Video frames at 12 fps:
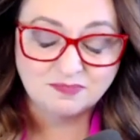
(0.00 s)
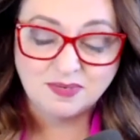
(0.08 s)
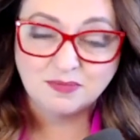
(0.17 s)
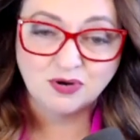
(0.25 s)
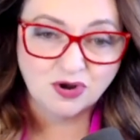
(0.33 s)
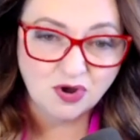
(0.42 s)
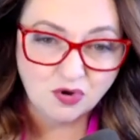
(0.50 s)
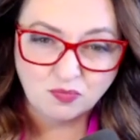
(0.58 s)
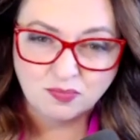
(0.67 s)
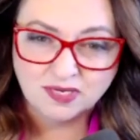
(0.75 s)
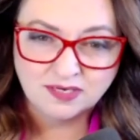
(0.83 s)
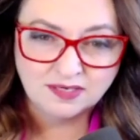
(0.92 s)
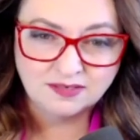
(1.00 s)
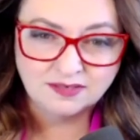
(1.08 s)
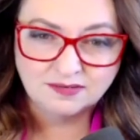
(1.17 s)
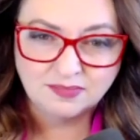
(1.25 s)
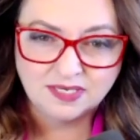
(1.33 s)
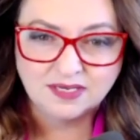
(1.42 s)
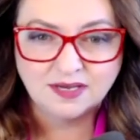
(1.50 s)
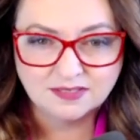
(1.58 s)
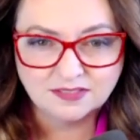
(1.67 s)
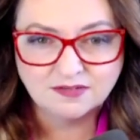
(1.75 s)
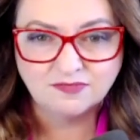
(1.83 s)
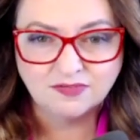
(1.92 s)
People are open because
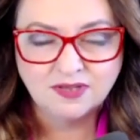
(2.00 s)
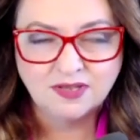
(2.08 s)
of